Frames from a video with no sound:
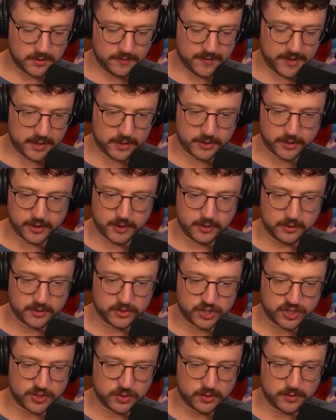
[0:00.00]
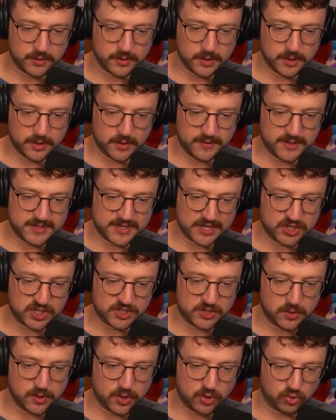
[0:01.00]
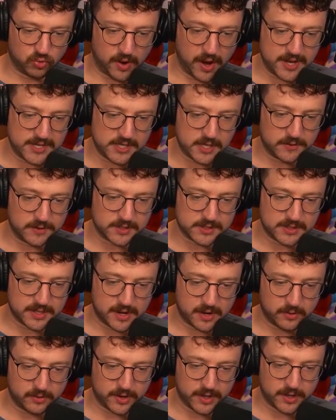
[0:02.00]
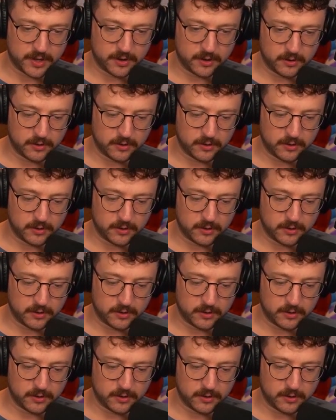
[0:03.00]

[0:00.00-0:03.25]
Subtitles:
That Gargoyle is just going, this guy's just going crazy on this tower right here,